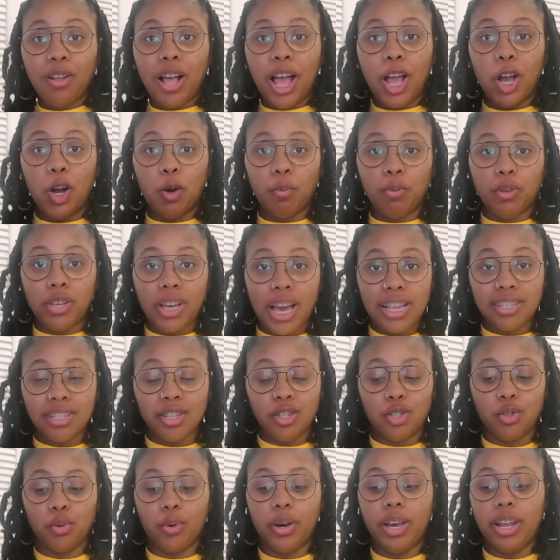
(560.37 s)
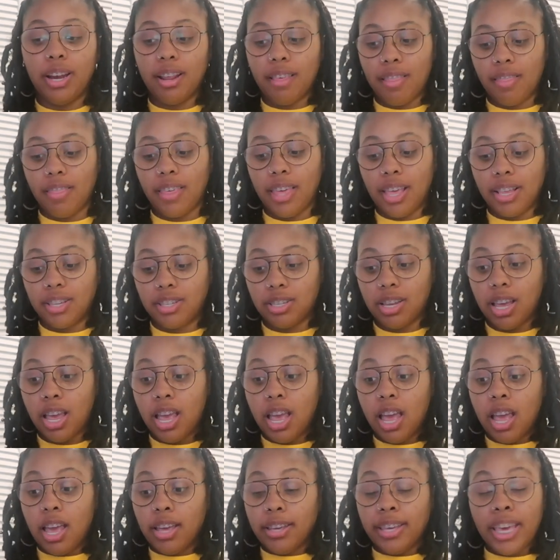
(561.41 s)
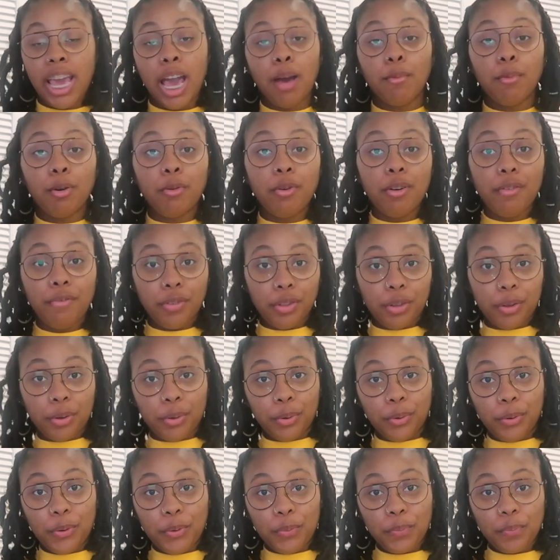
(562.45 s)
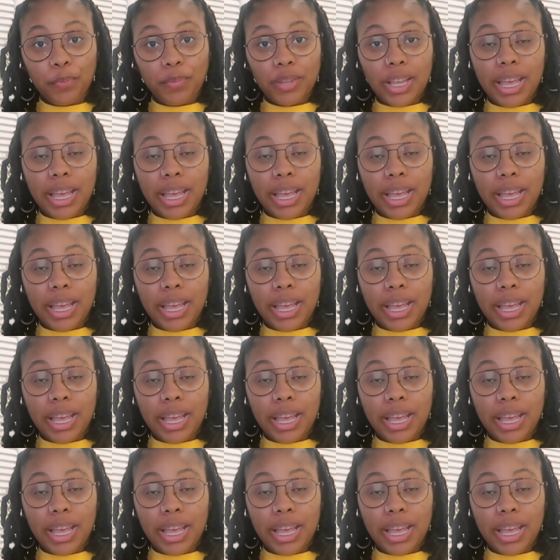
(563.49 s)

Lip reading: I hope you guys enjoyed this camera review,